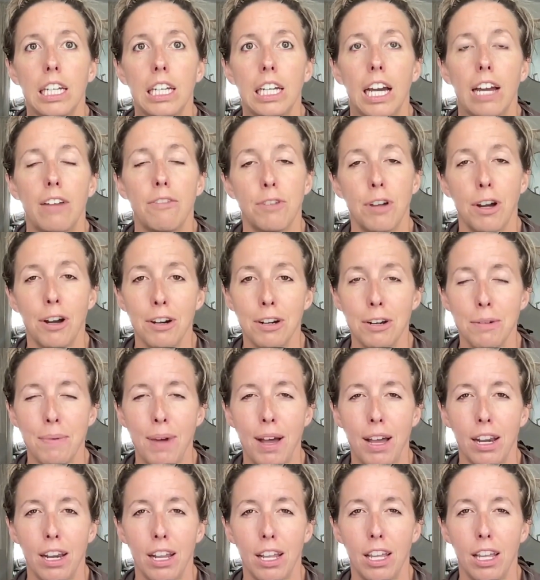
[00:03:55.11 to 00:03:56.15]
I've talked
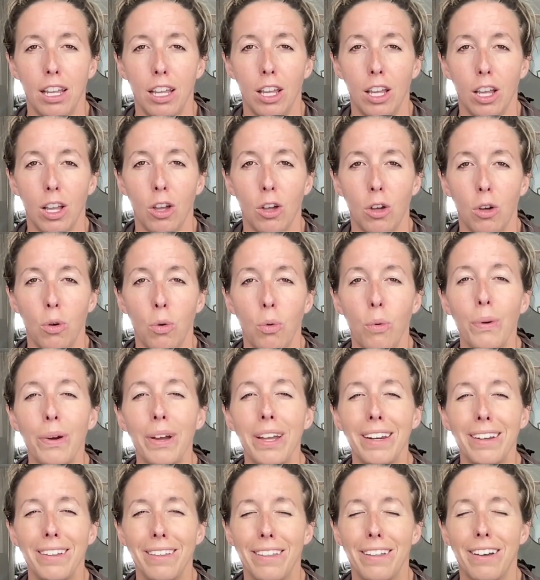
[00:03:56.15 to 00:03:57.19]
about it
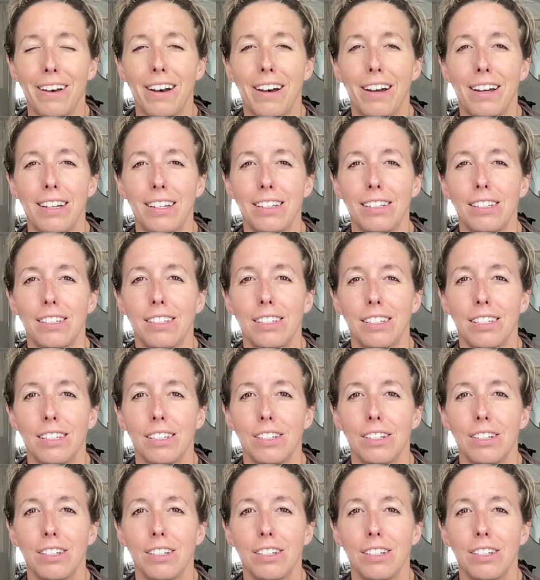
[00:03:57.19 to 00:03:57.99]
quite a lot